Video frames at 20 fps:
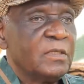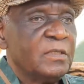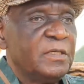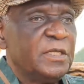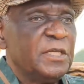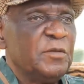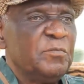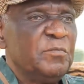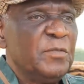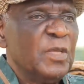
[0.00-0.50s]

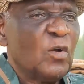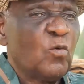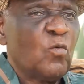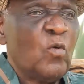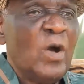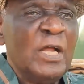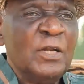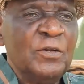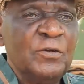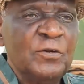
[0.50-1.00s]
Dimi
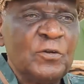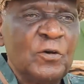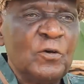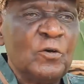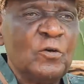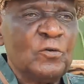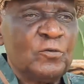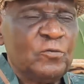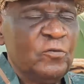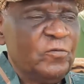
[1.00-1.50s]

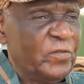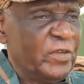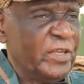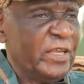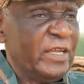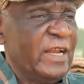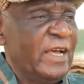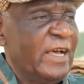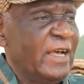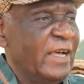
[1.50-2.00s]
quando tu
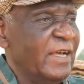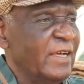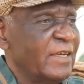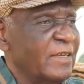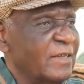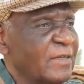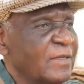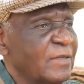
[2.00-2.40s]
verás